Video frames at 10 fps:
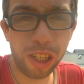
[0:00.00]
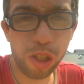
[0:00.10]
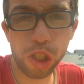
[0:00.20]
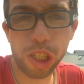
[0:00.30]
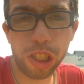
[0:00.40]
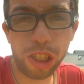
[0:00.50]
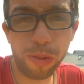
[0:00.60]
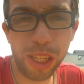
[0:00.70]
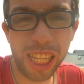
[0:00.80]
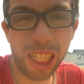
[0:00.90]
This is
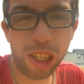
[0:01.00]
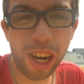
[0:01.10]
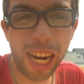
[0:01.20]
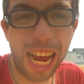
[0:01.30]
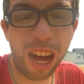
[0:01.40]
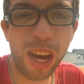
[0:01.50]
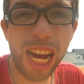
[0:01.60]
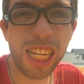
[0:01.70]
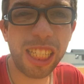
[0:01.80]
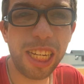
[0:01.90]
something that started out
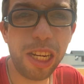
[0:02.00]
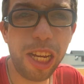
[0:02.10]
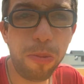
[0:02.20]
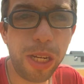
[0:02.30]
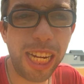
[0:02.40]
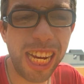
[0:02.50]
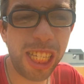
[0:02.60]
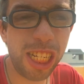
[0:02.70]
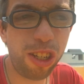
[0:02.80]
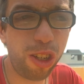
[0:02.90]
as an
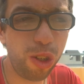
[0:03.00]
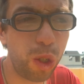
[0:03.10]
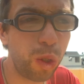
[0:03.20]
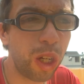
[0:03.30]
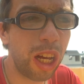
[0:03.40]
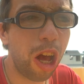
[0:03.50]
imitation to